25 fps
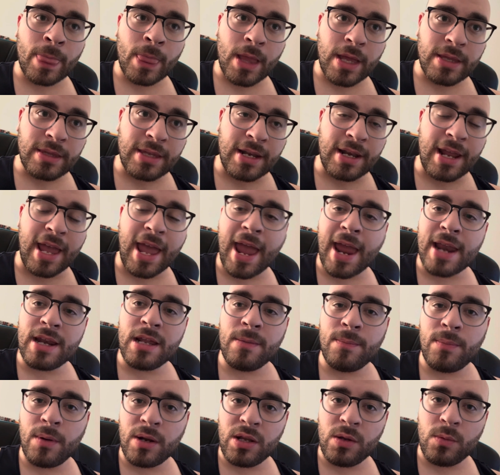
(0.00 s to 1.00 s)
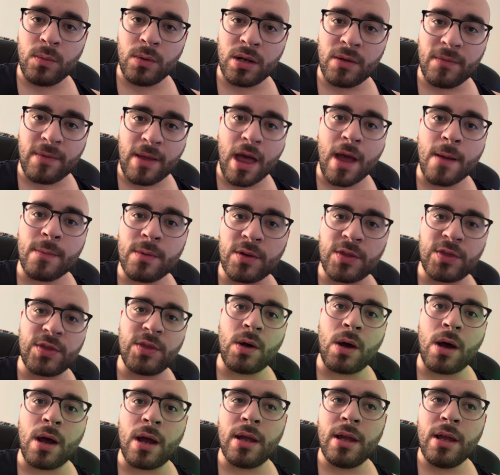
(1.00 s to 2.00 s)
than anybody would have ever
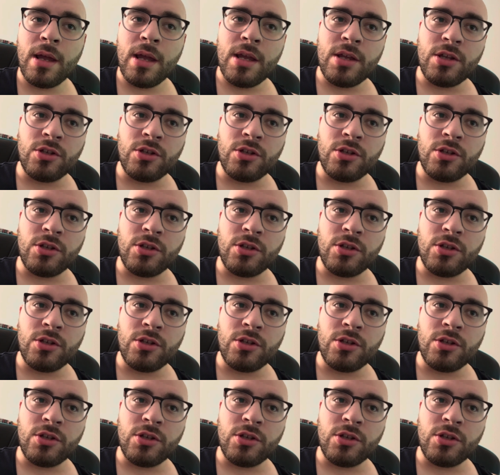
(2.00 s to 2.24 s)
thought.